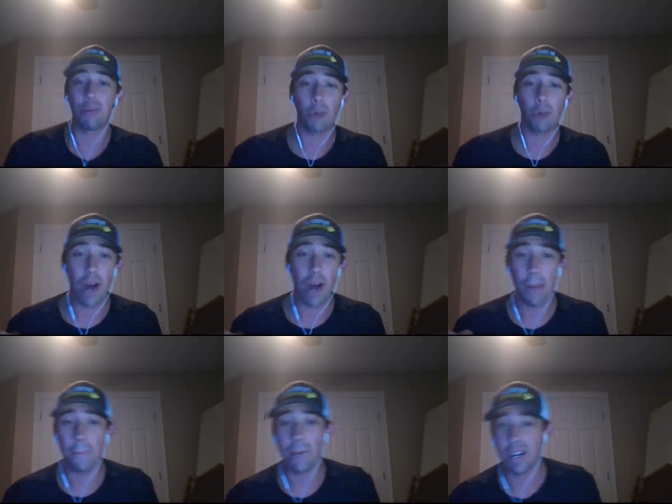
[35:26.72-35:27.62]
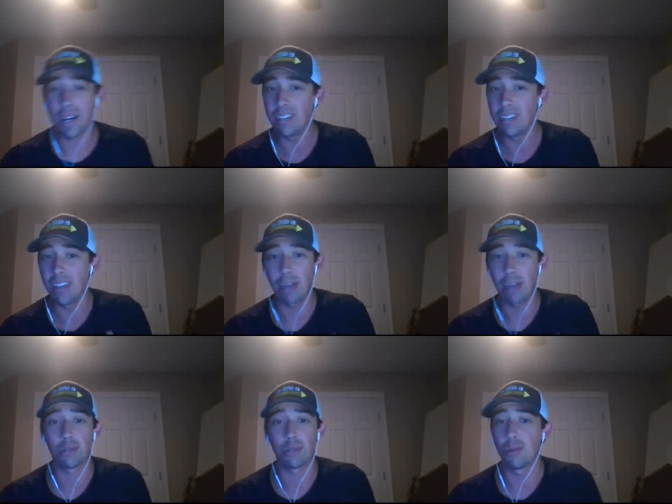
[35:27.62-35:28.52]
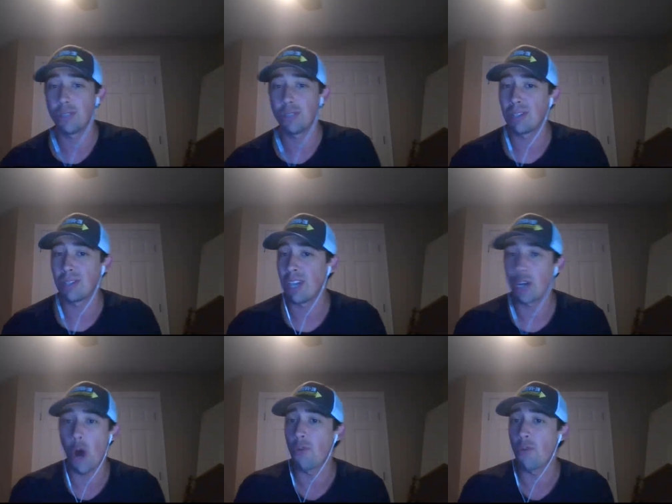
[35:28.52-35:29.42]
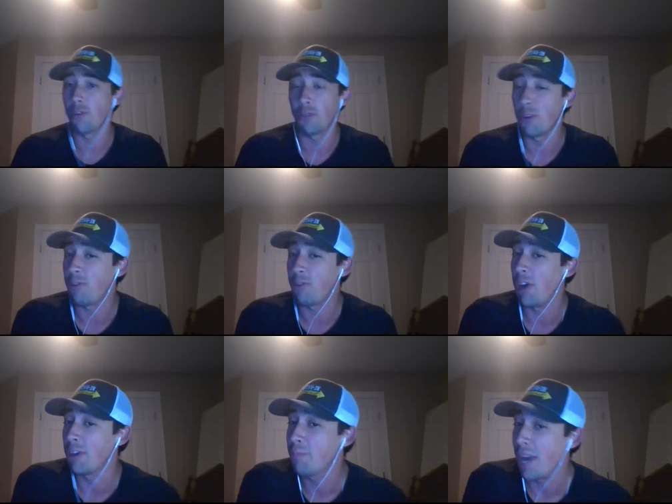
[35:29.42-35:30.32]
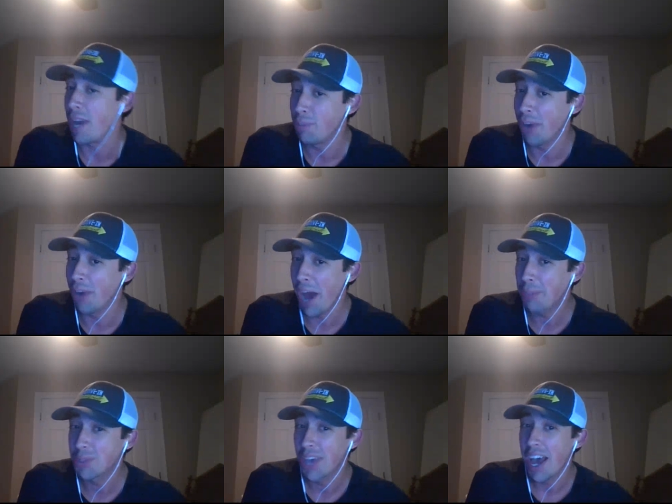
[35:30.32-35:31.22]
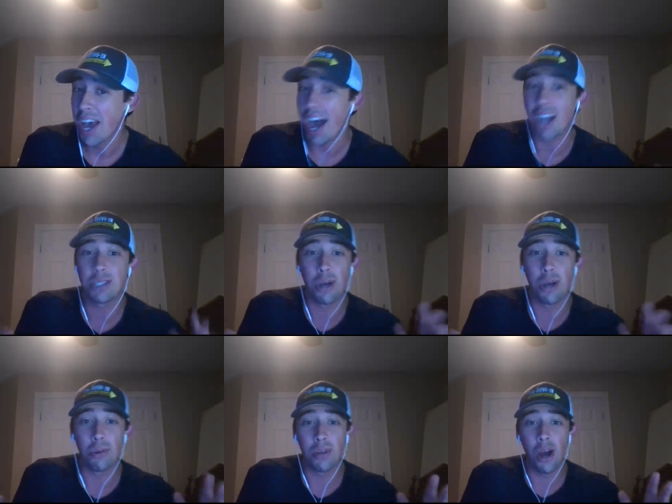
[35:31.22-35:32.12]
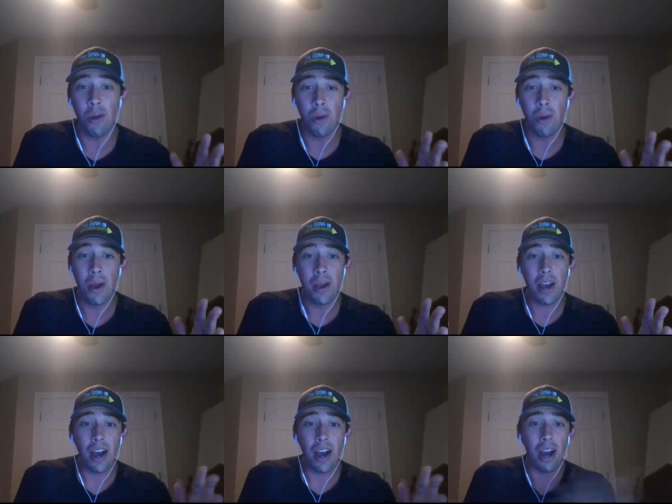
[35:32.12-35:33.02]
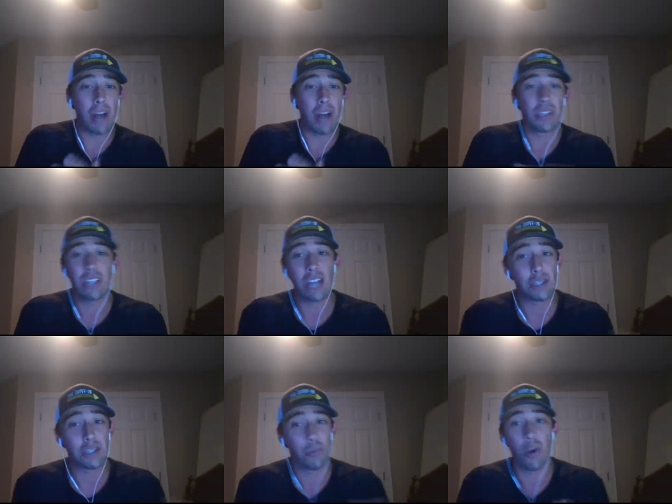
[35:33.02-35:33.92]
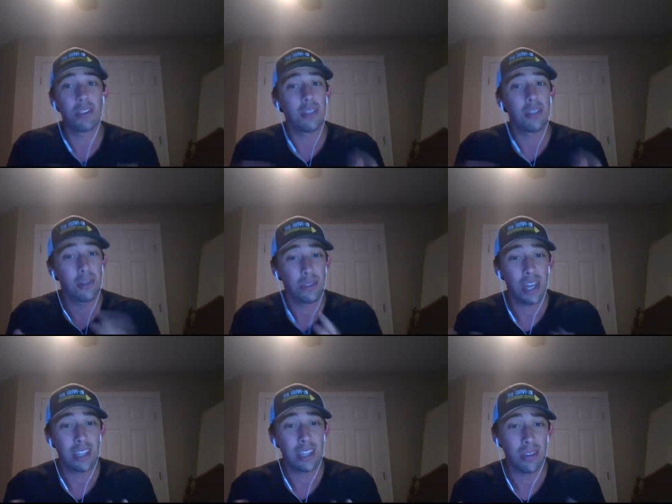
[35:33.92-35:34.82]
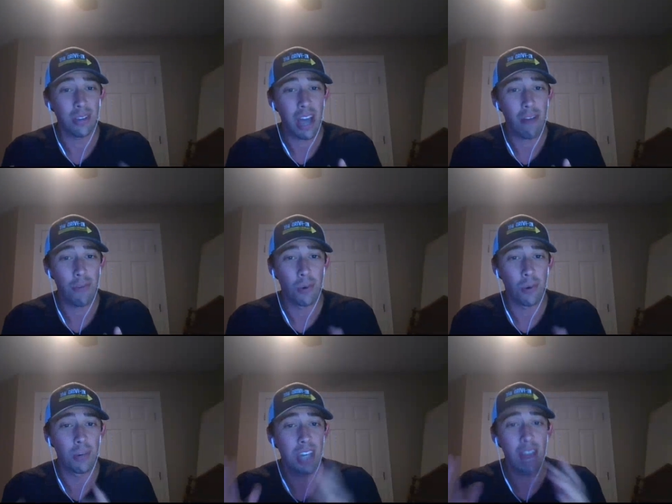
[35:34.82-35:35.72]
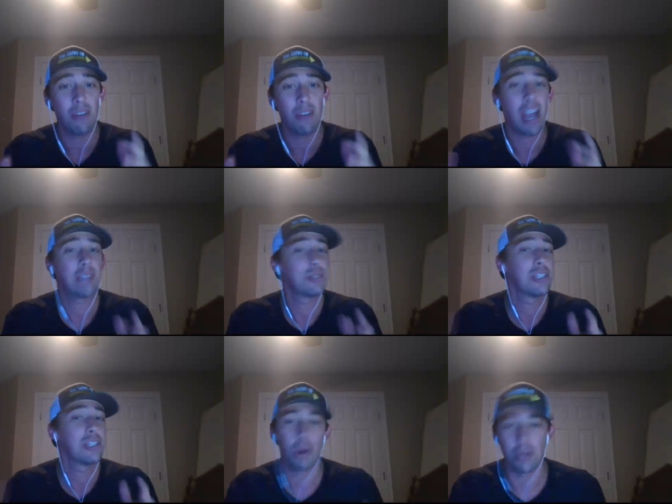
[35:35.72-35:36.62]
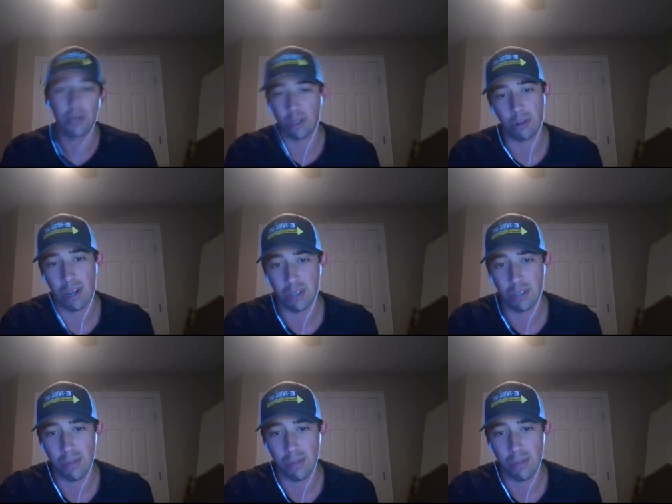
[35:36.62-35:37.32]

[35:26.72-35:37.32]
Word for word: robot Bud like recruits him to take over for a failing Betty, perhaps. I don't know um, I think that's just one little thing to look out for. We never actually see him go into the cryo chamber.